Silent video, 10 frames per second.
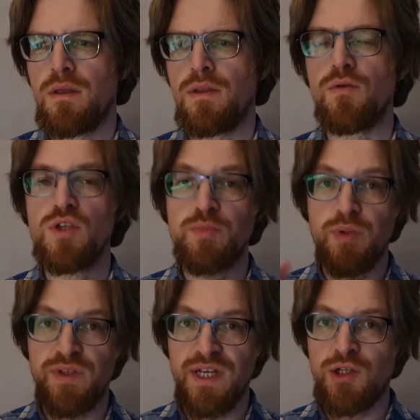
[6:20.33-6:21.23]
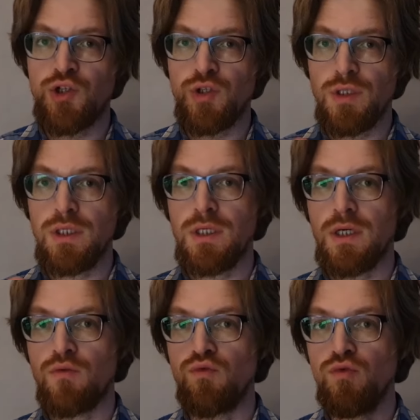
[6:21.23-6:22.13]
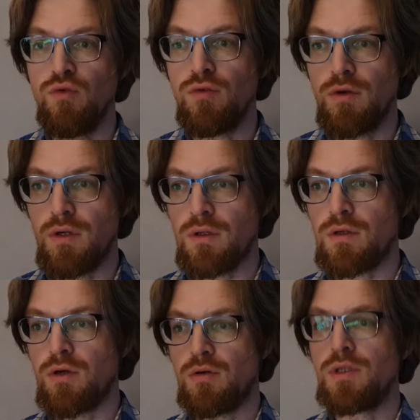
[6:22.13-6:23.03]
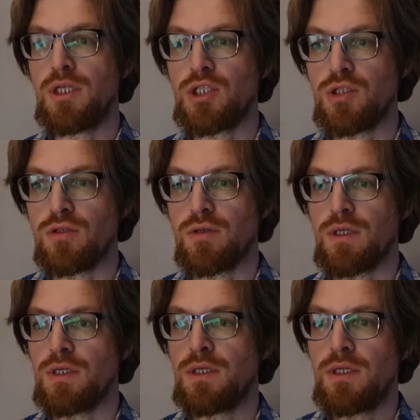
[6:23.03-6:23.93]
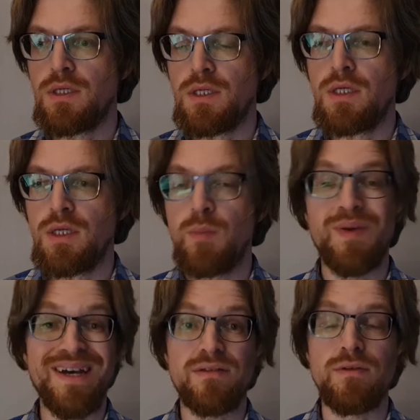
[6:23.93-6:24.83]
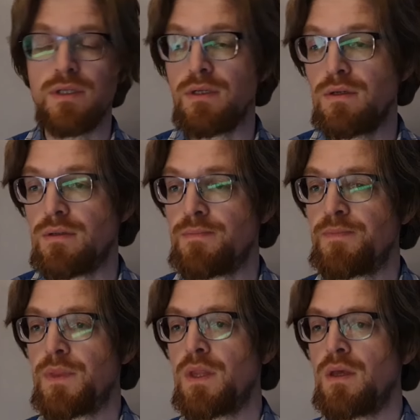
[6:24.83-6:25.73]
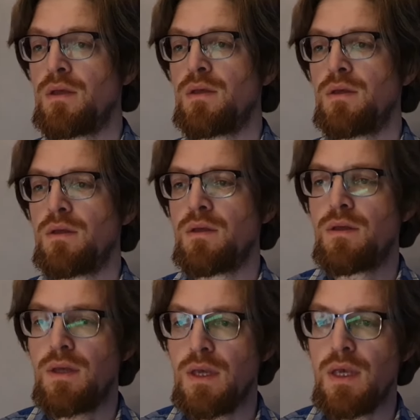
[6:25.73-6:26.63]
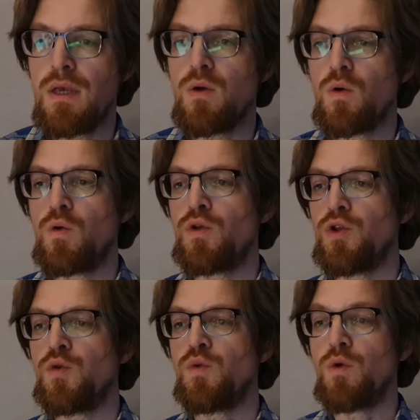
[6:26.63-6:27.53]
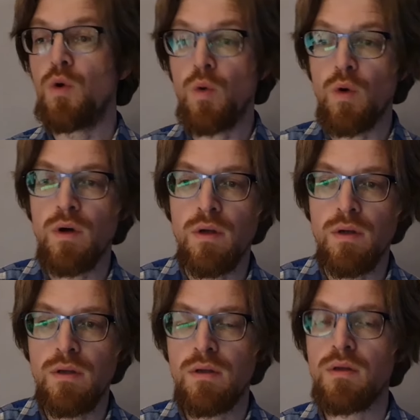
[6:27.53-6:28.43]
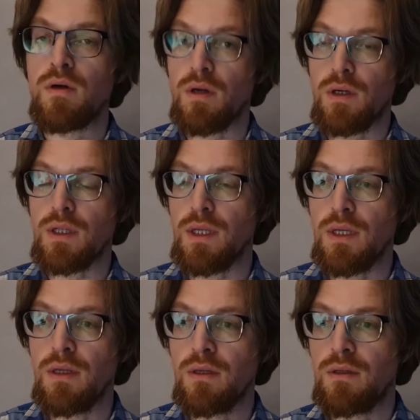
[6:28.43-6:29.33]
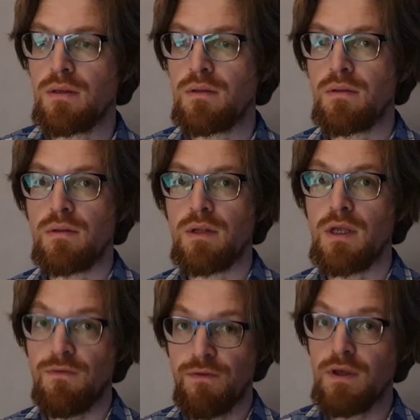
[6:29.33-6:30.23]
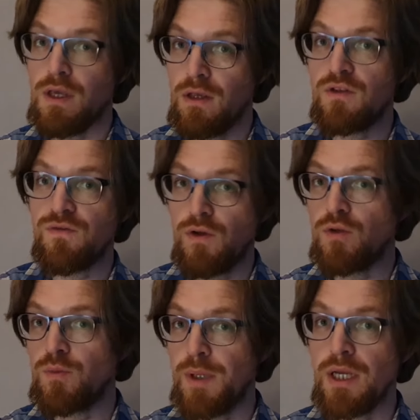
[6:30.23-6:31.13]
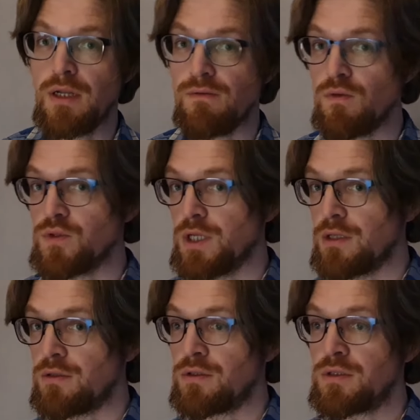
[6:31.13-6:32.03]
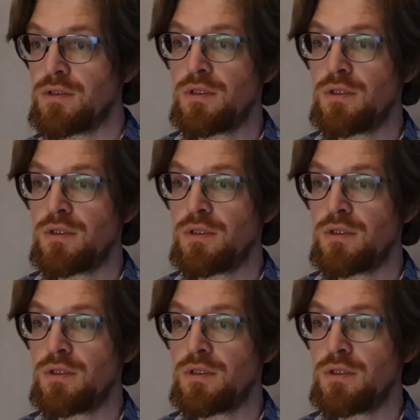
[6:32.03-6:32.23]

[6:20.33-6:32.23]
There is potentially a rule or a correlation or a pattern here. A-O-U-O, hard K, if the K is followed by any of those letters.